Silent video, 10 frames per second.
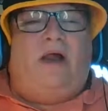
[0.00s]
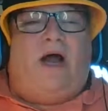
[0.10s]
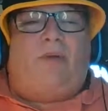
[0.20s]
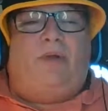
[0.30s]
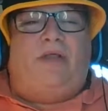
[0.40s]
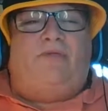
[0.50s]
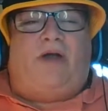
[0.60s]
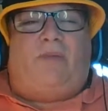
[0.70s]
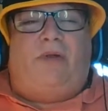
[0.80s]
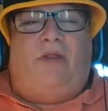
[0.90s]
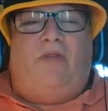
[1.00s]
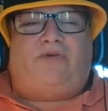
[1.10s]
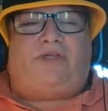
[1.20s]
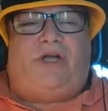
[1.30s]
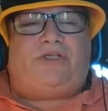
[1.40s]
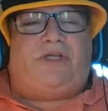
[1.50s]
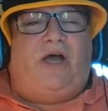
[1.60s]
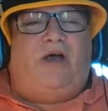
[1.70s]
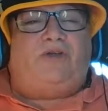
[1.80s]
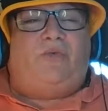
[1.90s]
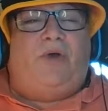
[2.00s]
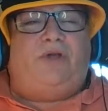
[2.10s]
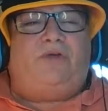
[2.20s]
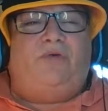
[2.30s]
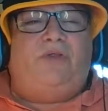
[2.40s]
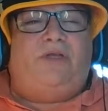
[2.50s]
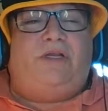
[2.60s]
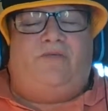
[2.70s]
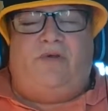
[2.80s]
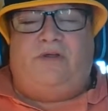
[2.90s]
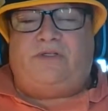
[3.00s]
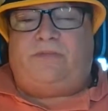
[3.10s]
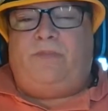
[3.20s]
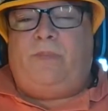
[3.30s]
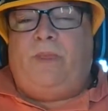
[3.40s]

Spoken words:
I believe a couple of those touchdowns went to the defense,